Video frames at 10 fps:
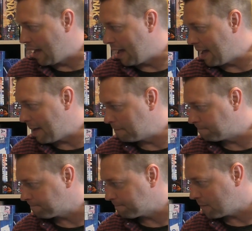
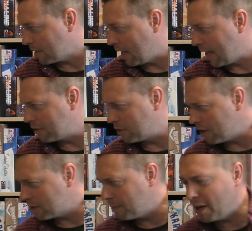Um, I
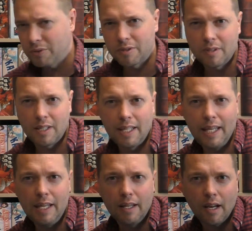talked about the
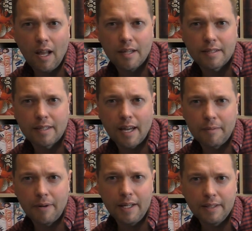key last
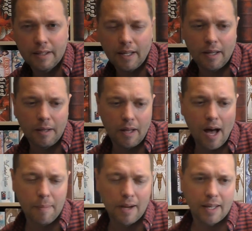time, right? Uh,
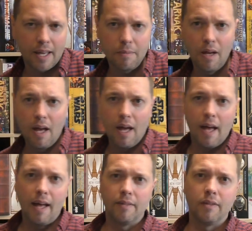Haba game,
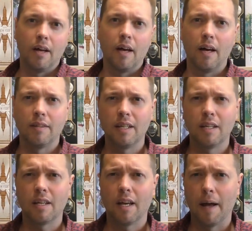and uh, I
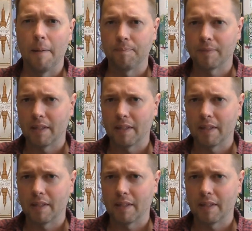think uh,